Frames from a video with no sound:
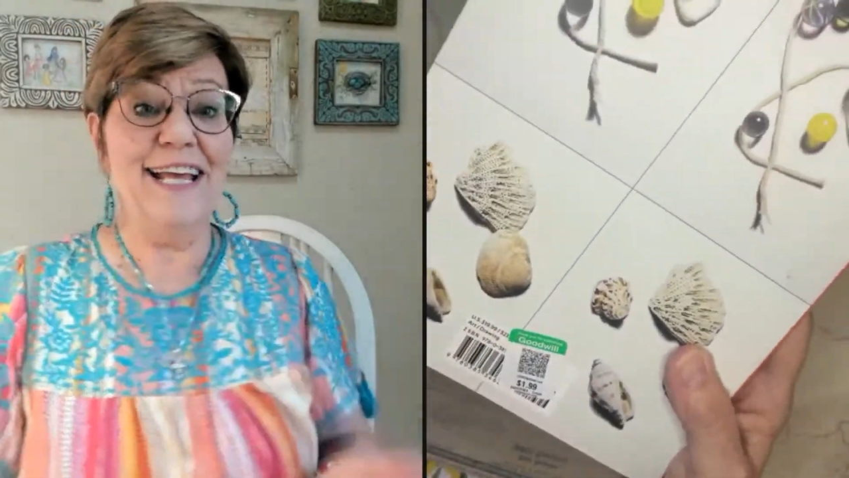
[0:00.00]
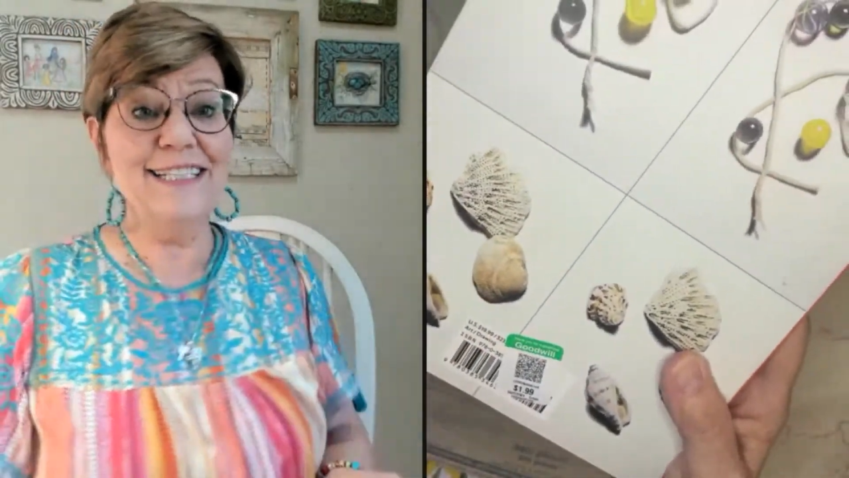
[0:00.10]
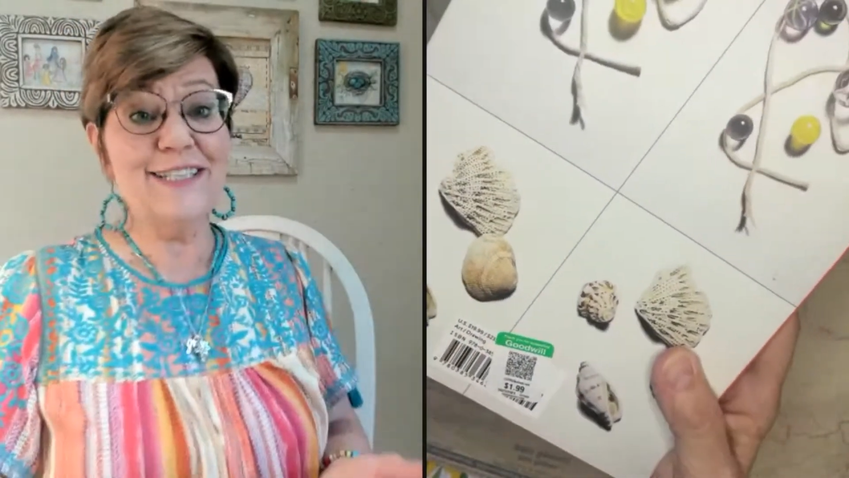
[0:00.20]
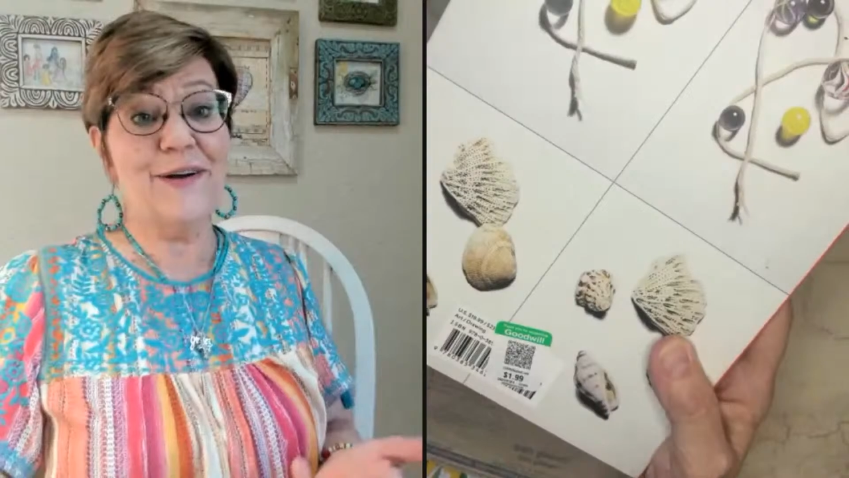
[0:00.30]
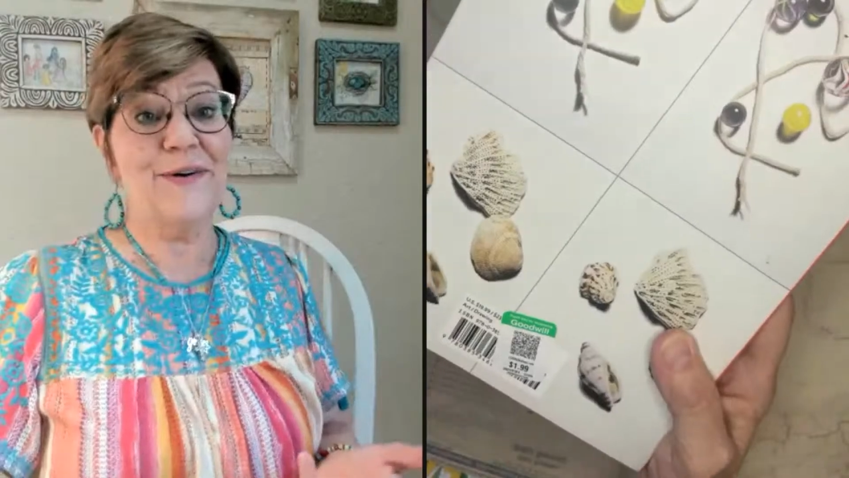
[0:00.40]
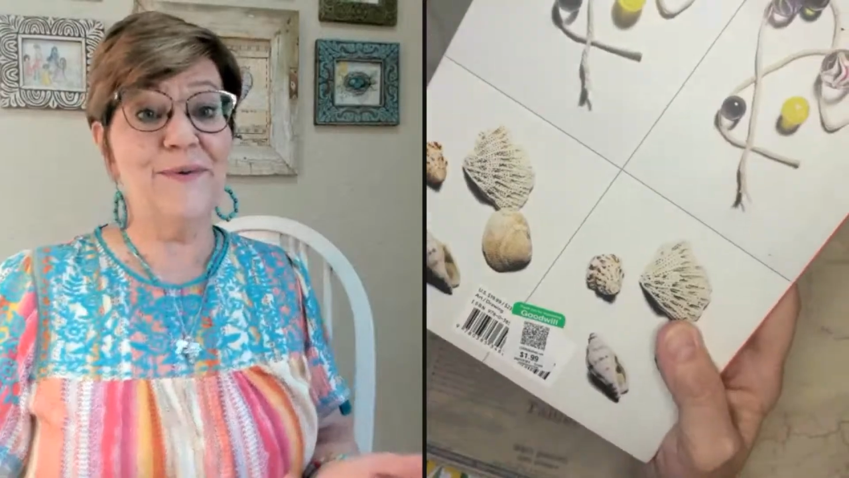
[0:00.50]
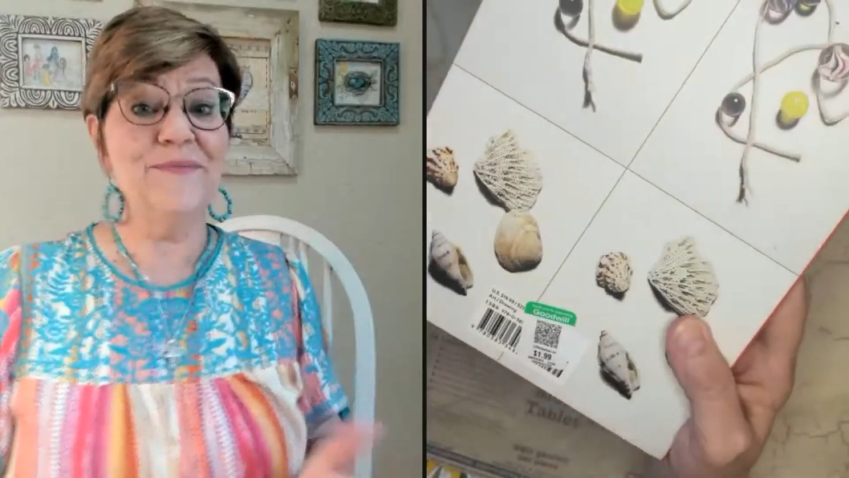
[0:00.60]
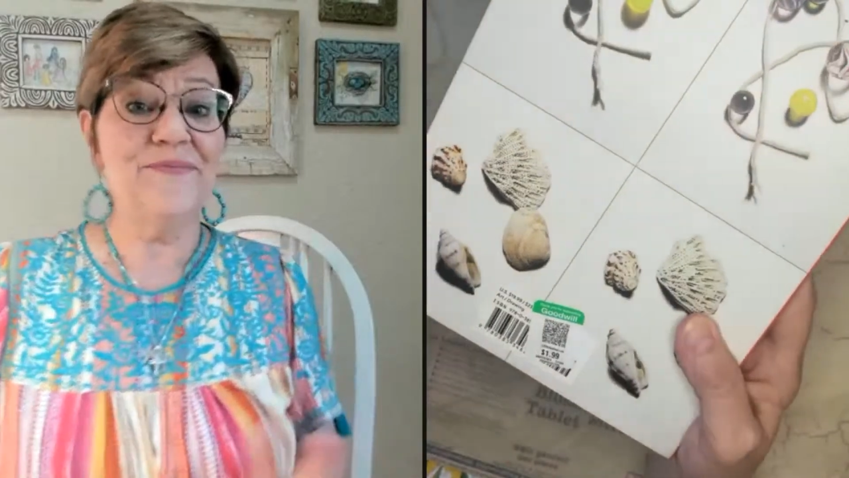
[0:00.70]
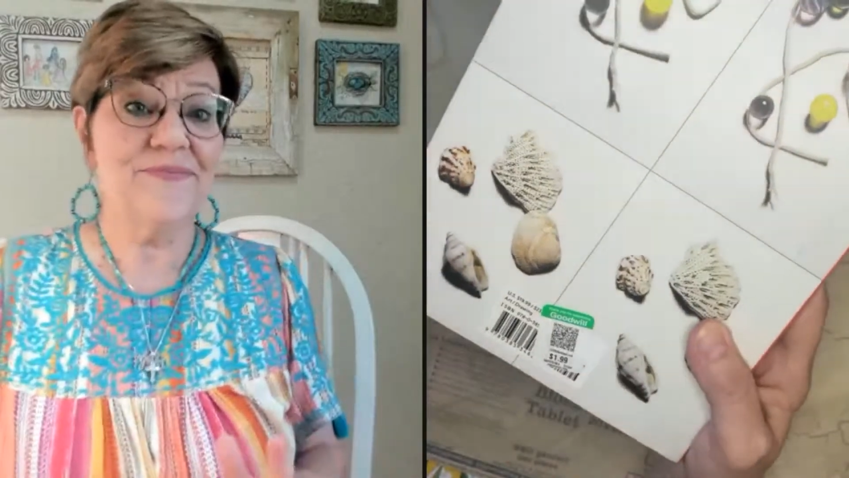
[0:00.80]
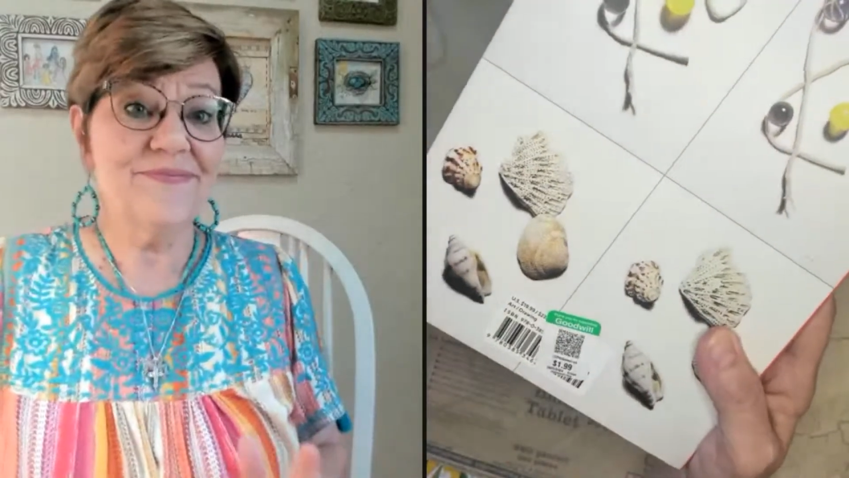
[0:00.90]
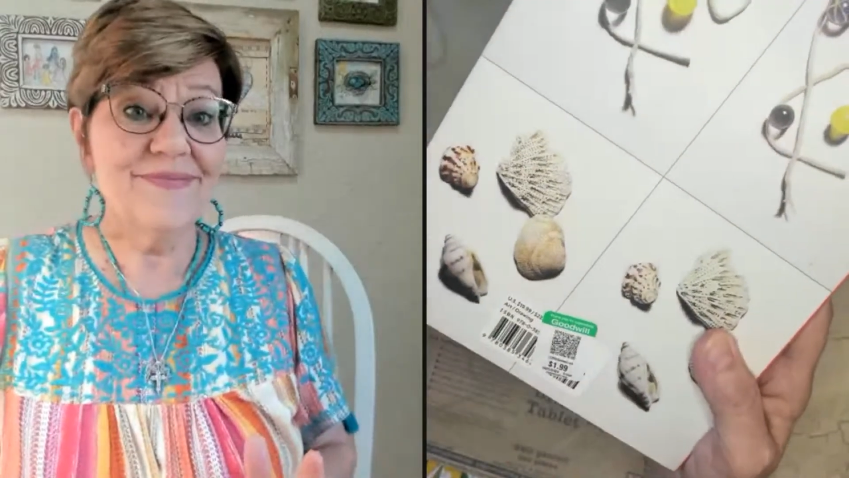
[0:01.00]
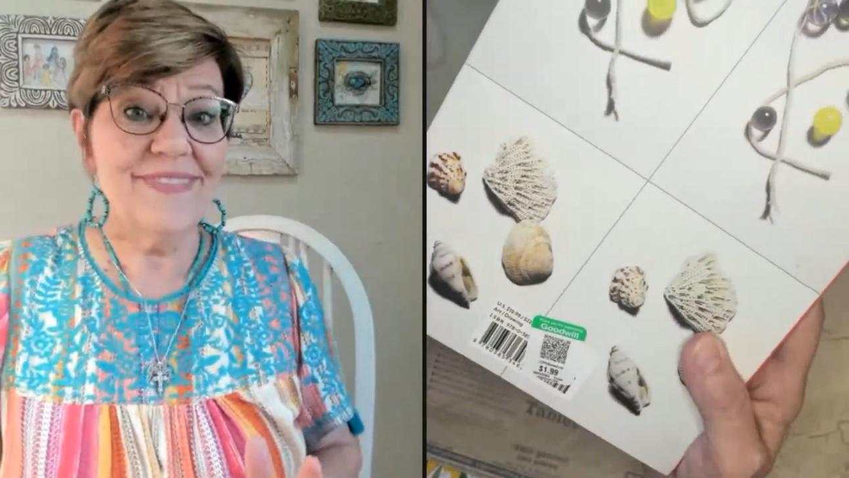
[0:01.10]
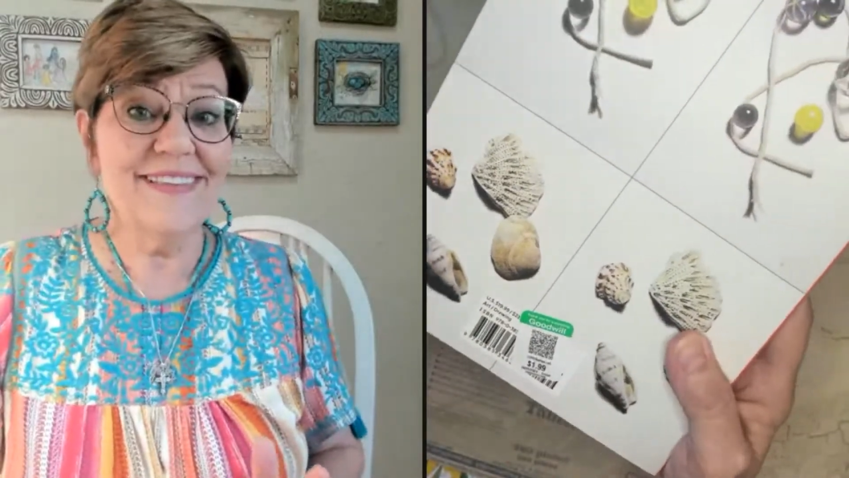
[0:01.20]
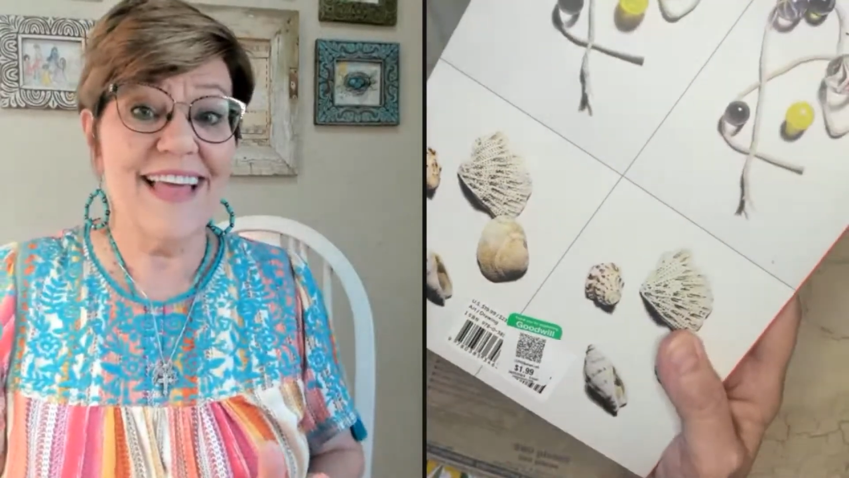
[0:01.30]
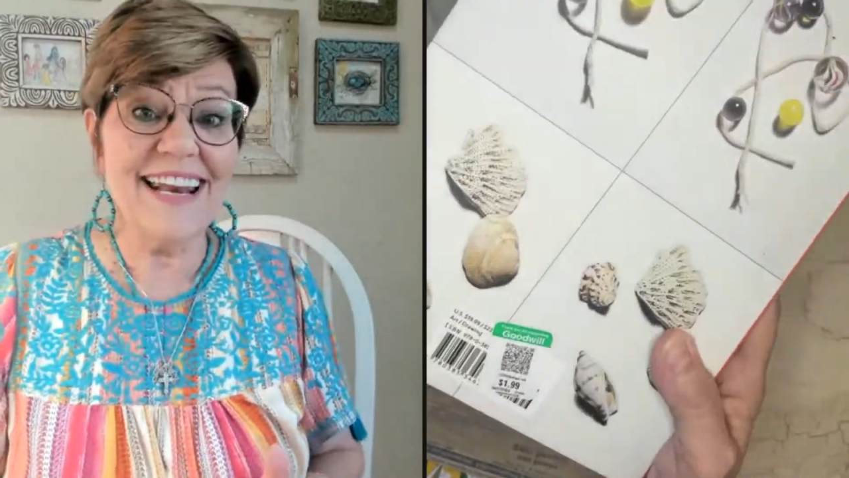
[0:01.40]
And so
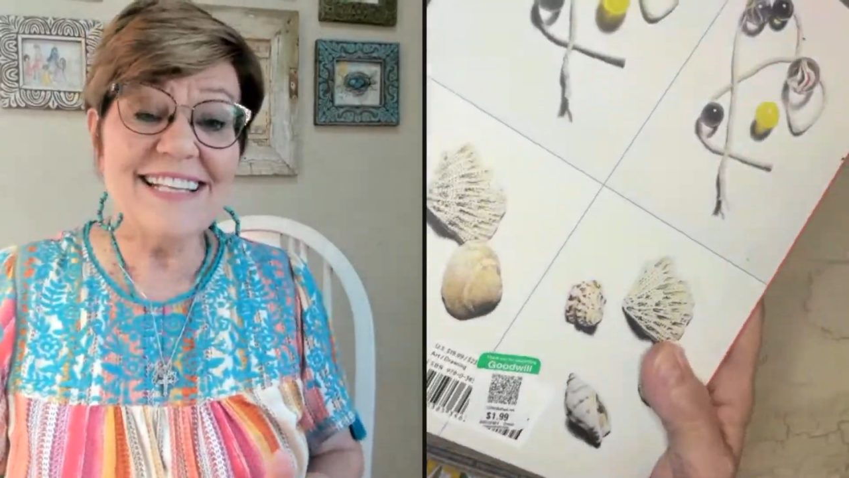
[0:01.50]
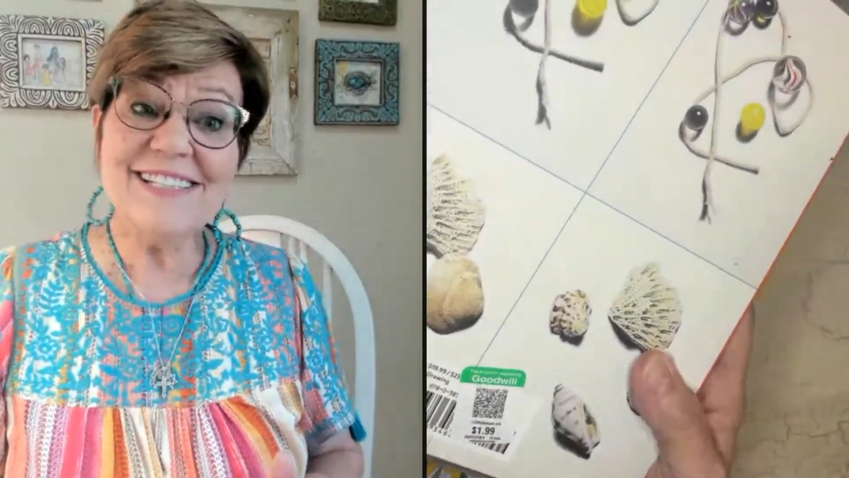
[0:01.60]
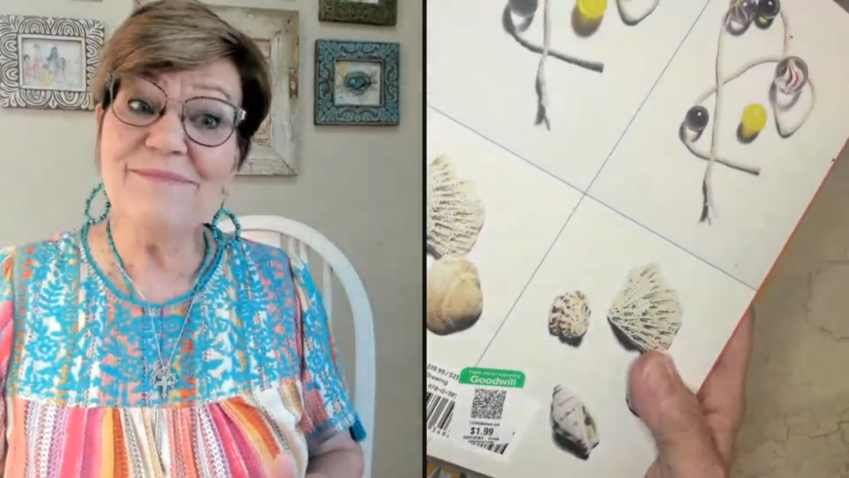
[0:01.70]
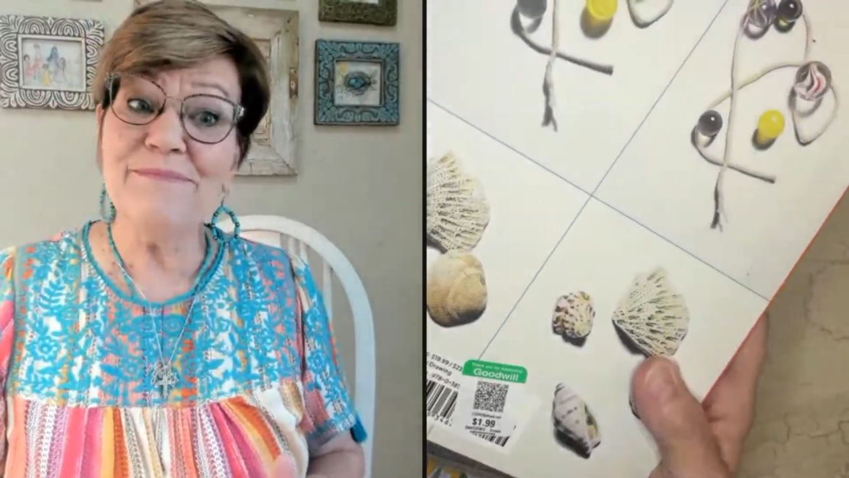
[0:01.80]
that is